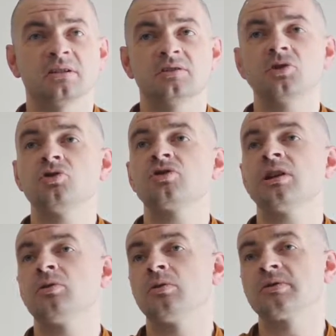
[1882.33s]
Usually
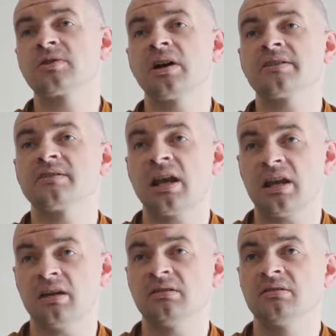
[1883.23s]
all size
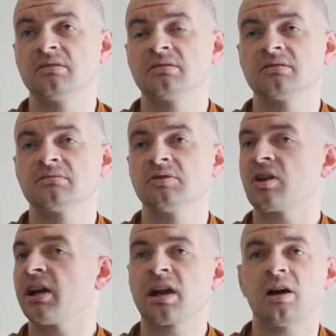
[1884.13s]
10, which
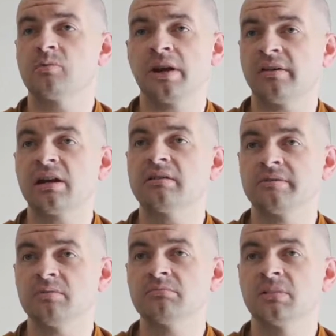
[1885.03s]
I can't wear any of
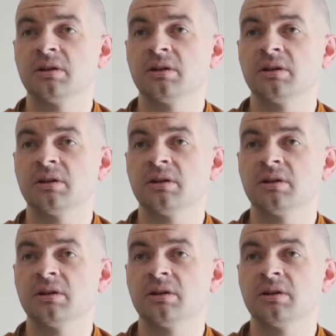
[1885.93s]
them,